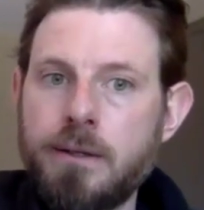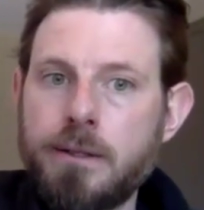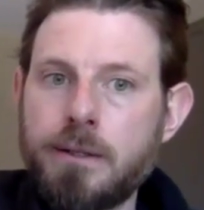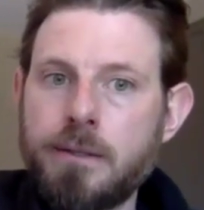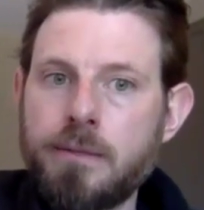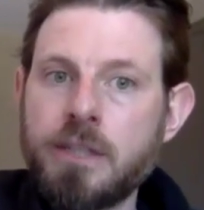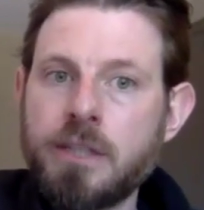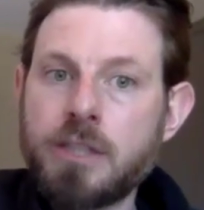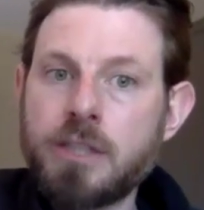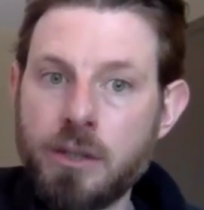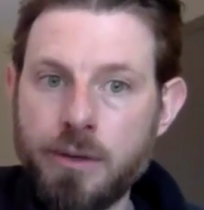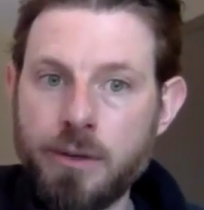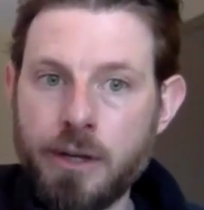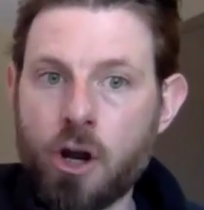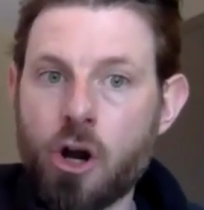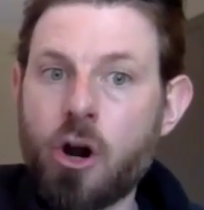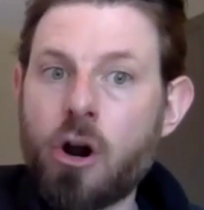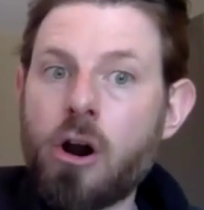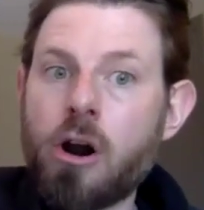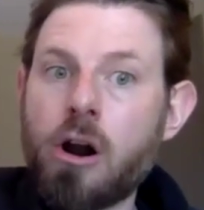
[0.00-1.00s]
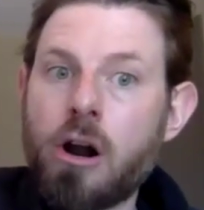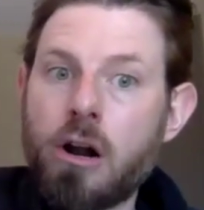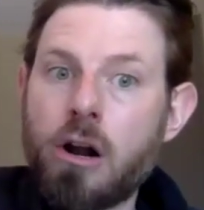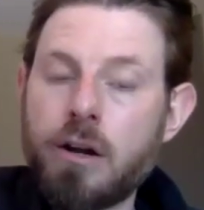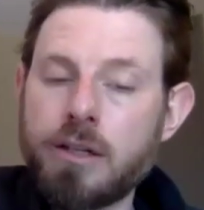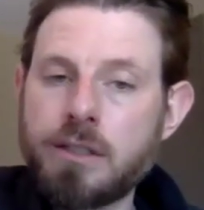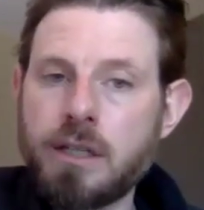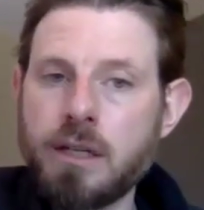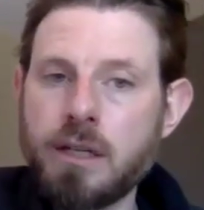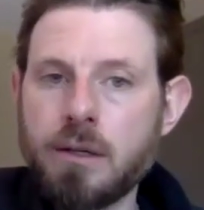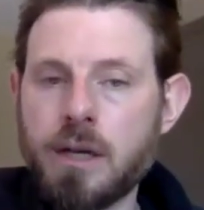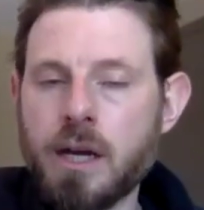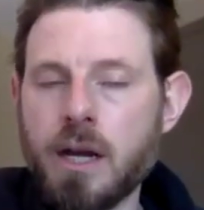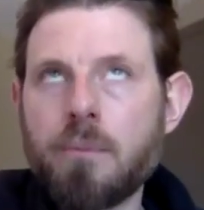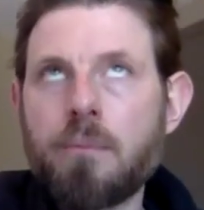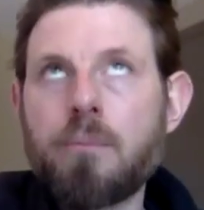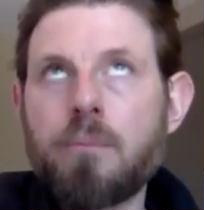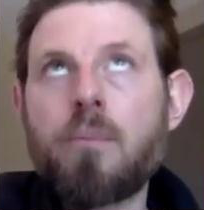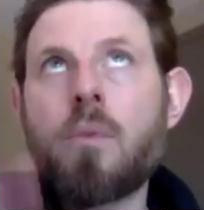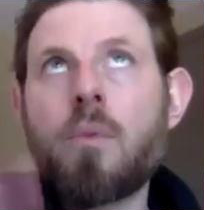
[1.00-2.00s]
Um, and it's going to be hard. It's going to
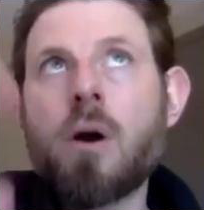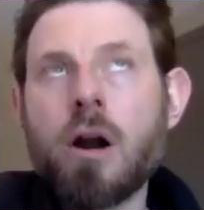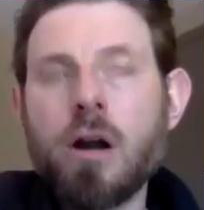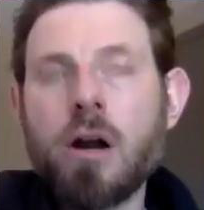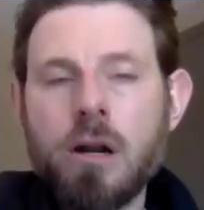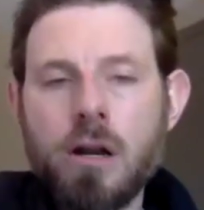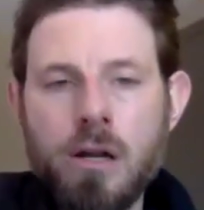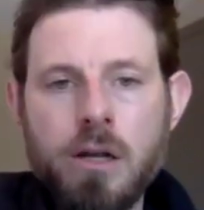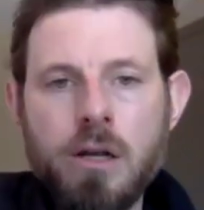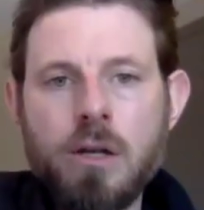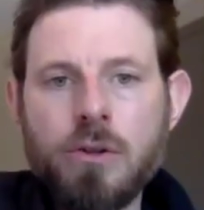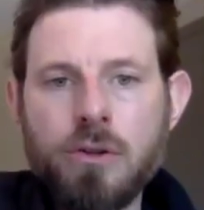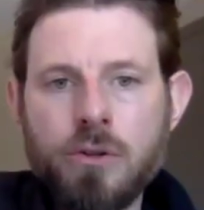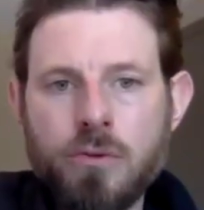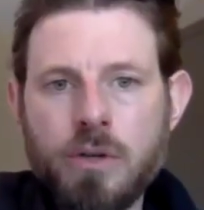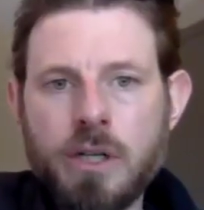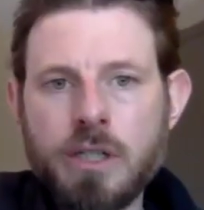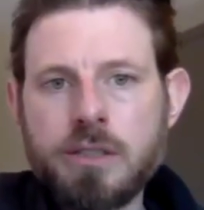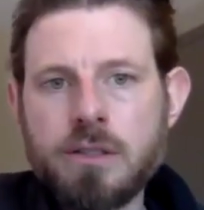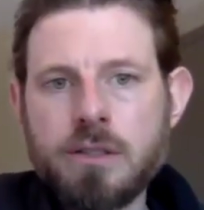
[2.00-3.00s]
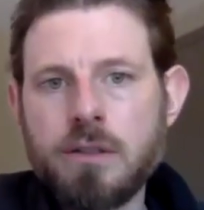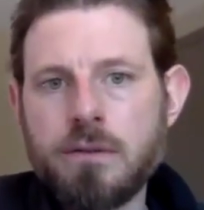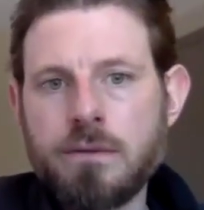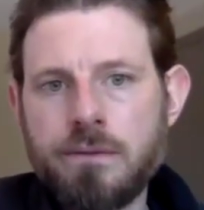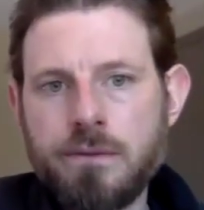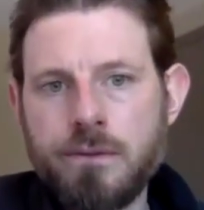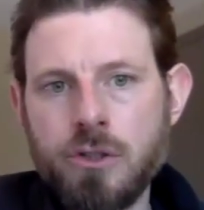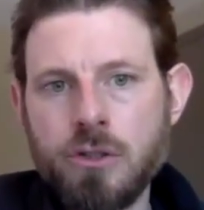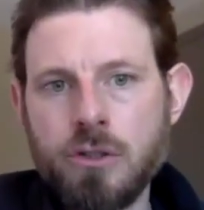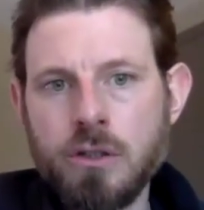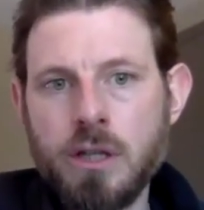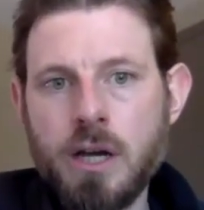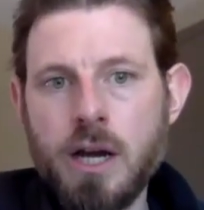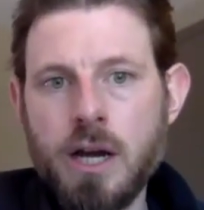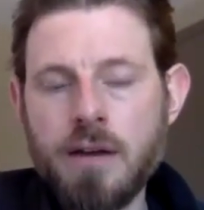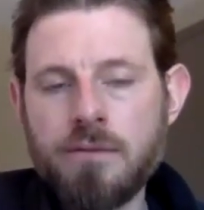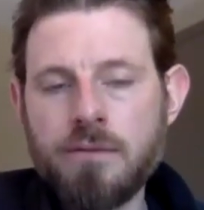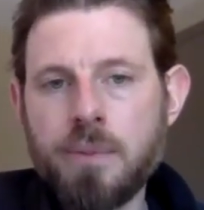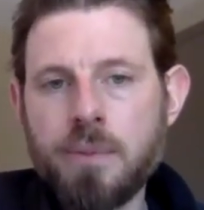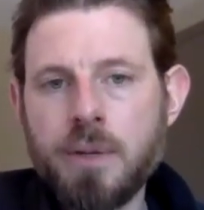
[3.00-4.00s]
kind of mark the rest of your
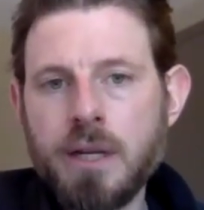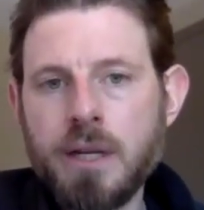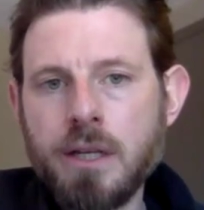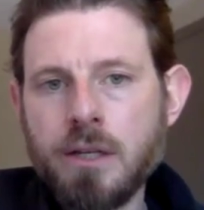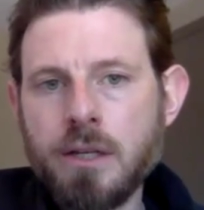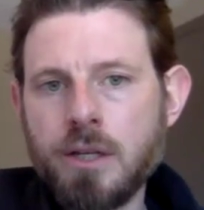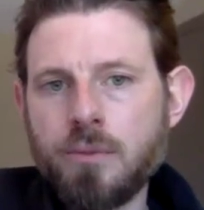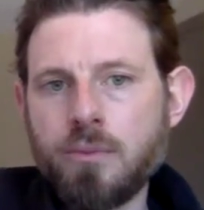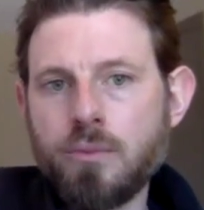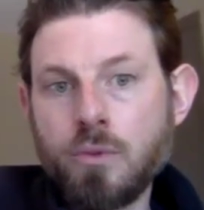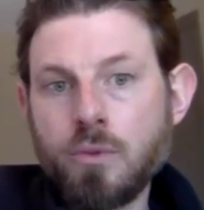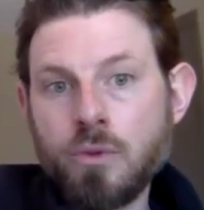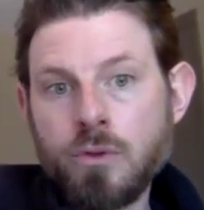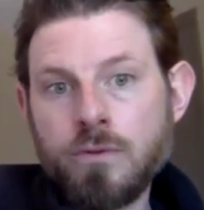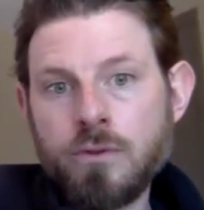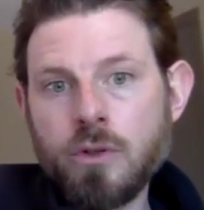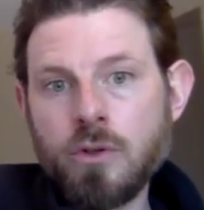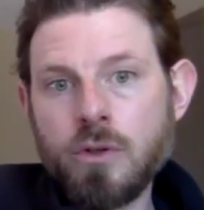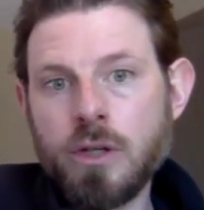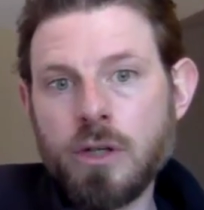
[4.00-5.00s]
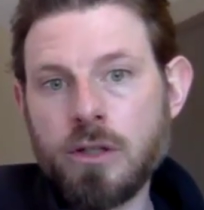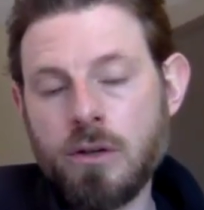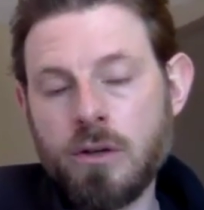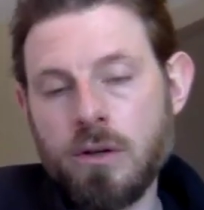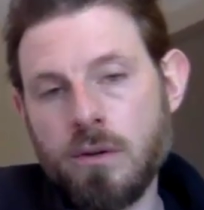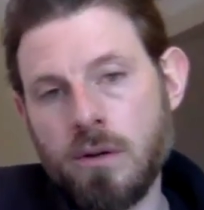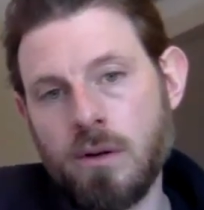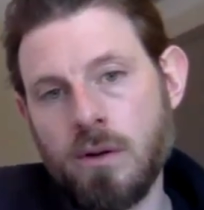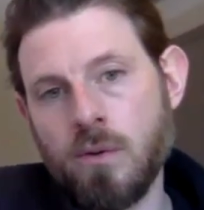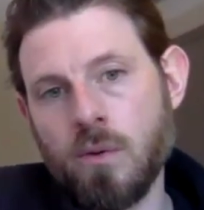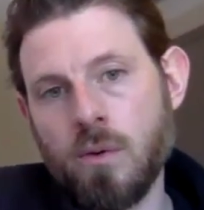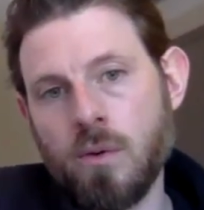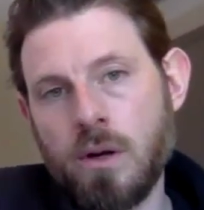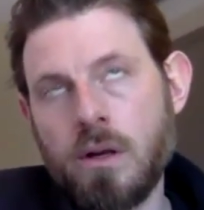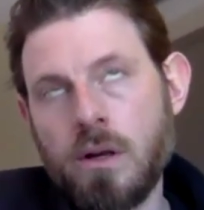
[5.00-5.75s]
life, but it can move you in a, a,